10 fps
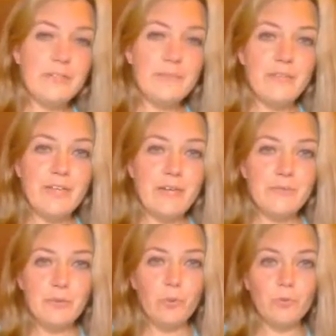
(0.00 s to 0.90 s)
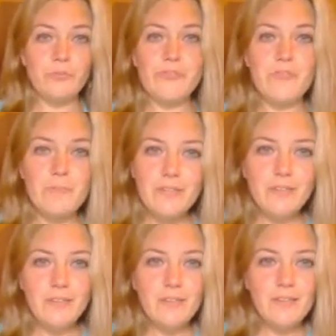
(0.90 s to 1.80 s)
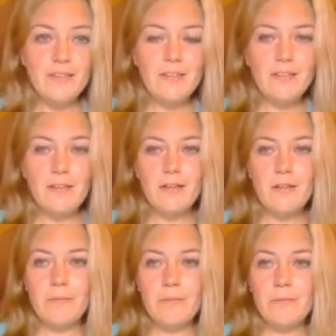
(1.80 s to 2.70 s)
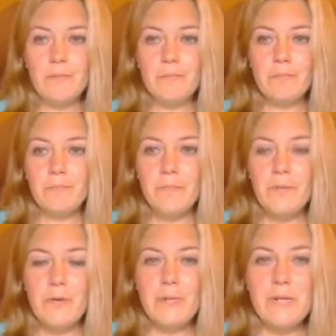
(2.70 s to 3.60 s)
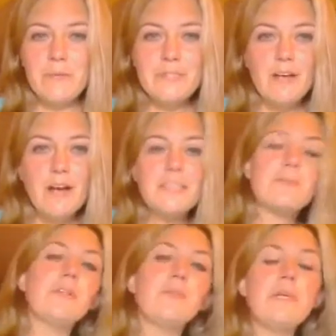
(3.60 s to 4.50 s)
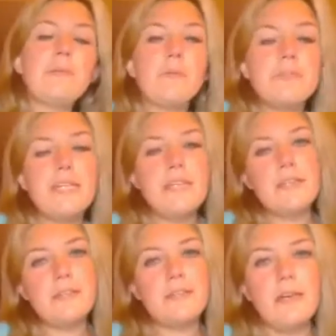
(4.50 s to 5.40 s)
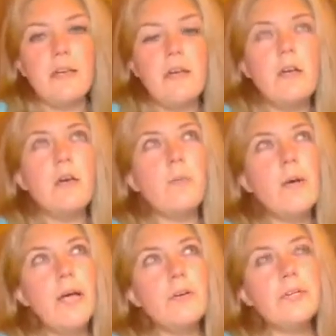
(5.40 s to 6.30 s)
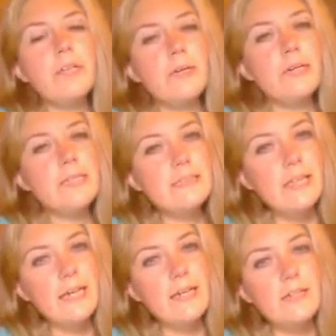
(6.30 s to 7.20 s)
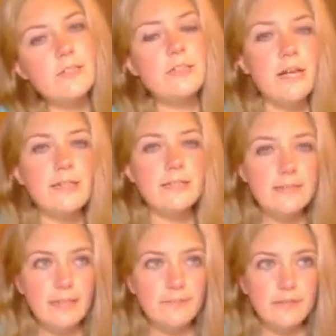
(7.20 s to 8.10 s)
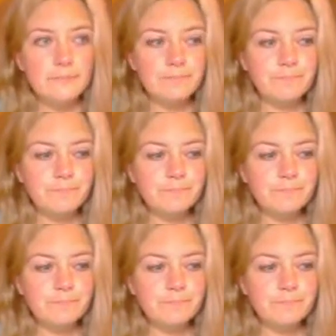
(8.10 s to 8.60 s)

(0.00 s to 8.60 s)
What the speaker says: heard him say, I'm too old for something. When he went to the hospital, people would say things like, well, at his age, at 97,